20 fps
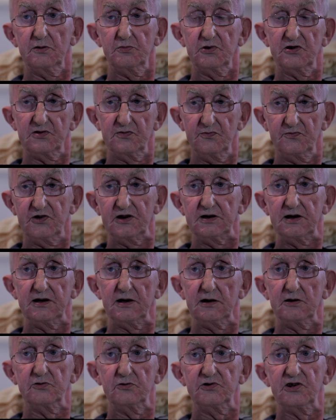there were some
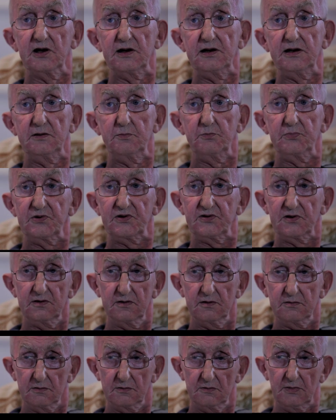videotapes
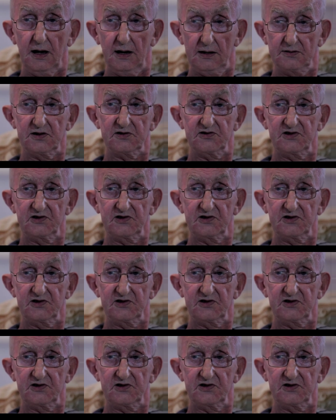and other